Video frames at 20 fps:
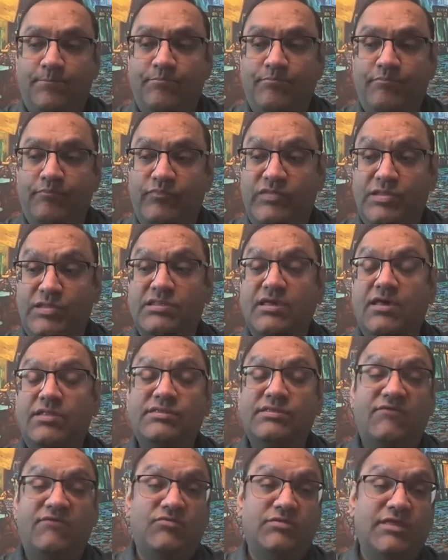discussed
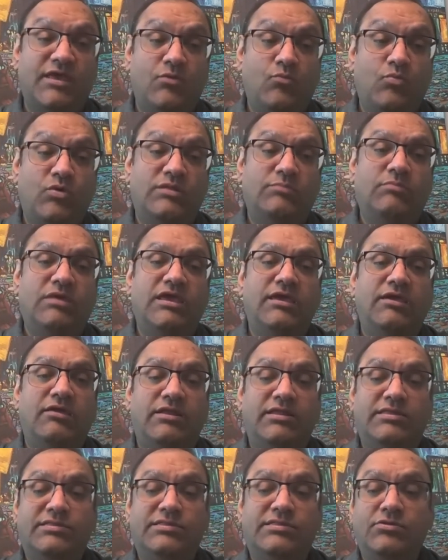everything with me, and
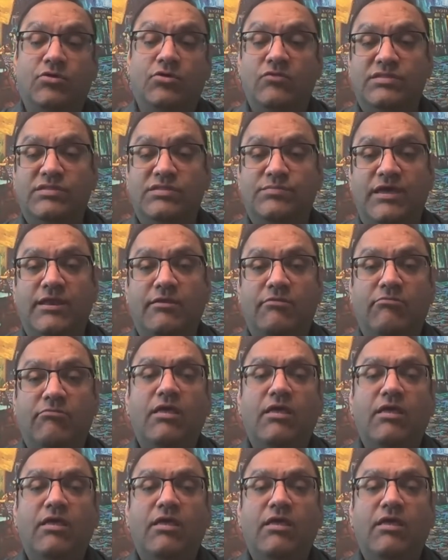it's always been